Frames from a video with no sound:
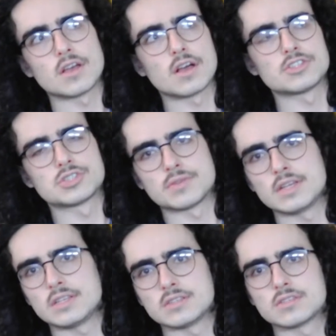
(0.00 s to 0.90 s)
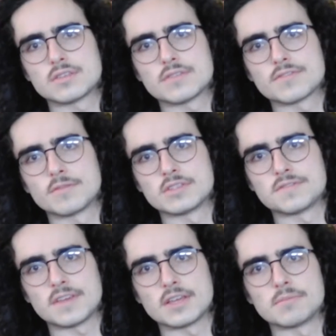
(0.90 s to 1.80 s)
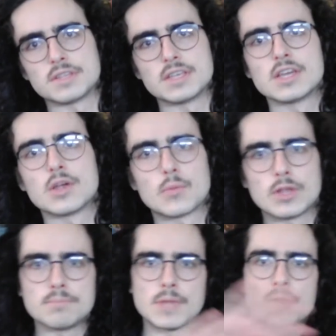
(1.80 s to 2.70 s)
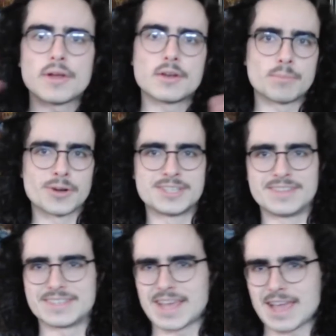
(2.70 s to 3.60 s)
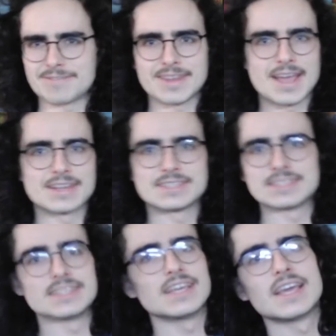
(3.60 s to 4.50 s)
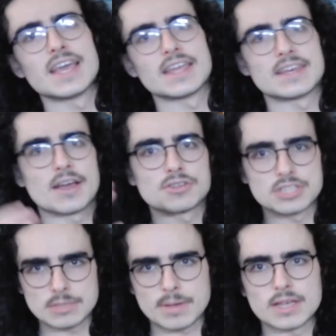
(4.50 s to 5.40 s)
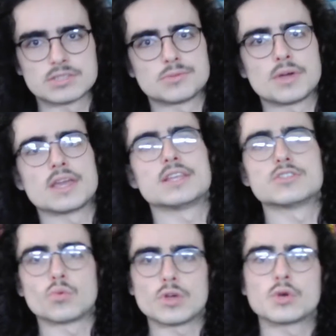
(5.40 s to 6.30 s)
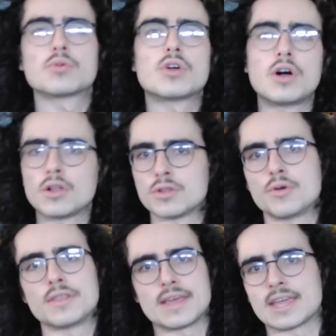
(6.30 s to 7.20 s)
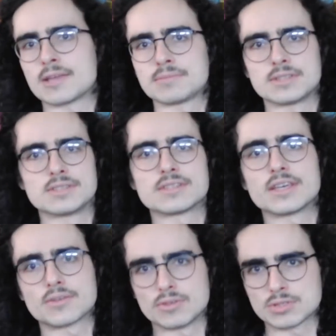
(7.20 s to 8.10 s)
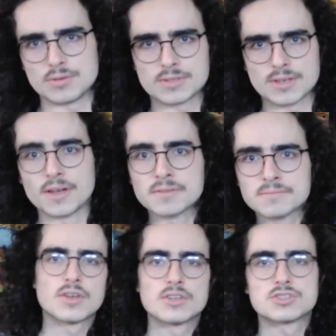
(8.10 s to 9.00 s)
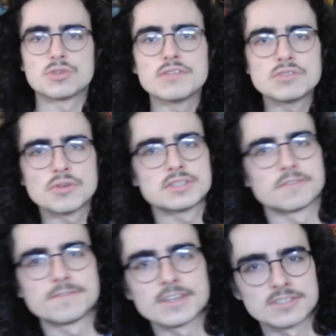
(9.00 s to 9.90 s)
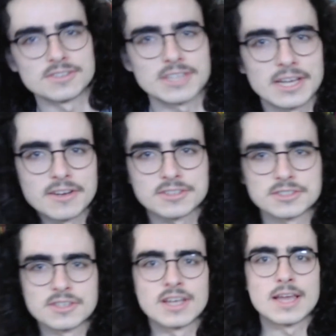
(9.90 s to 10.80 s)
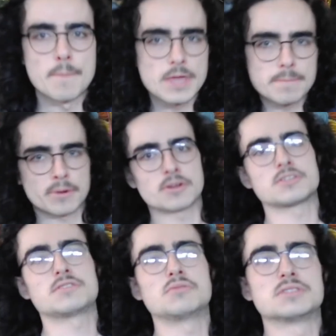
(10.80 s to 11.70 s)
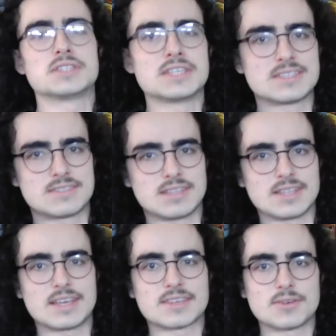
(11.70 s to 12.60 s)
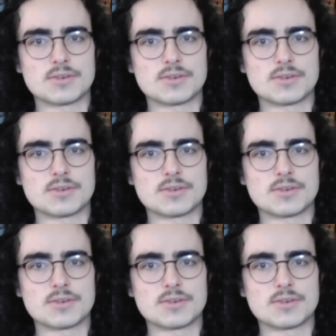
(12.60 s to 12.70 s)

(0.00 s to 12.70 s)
estranged from his family, remarried a person of the Taft dynasty. Now she passed away and he's a widower all alone in the Hamptons. Like, what's going on? So even though he's a fictional character, me personally was instantly like,